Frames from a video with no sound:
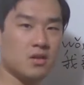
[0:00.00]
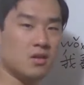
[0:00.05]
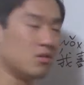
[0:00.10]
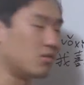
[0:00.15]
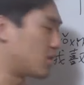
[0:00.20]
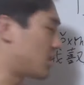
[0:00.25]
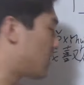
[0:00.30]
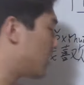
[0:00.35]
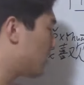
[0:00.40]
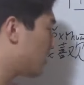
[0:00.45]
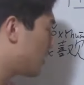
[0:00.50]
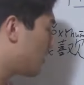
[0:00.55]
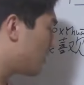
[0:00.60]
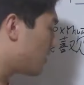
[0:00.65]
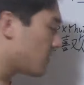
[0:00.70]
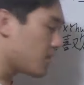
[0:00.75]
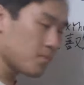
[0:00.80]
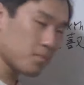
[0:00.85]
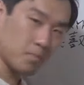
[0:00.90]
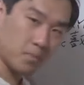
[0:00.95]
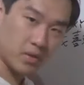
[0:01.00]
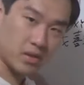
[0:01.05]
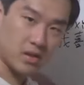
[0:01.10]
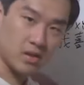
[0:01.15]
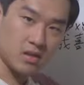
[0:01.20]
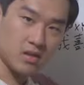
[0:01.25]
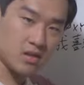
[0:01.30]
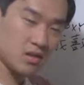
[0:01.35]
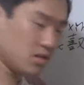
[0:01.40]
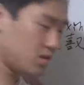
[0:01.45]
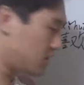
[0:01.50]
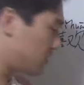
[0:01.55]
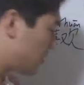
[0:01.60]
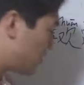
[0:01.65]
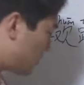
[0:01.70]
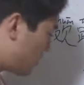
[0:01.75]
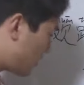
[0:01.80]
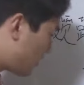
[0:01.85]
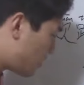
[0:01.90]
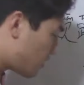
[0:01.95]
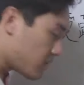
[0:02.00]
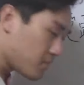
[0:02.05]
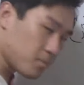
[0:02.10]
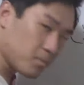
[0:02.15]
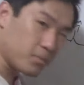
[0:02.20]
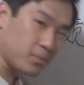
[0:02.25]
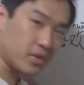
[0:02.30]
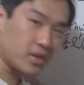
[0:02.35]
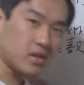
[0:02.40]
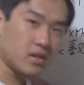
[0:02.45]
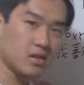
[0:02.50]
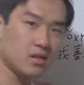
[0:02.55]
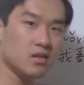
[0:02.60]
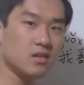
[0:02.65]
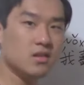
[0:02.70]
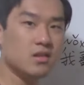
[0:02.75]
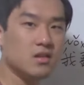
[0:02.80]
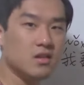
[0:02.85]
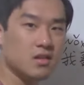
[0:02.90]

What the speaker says: okay? B, B,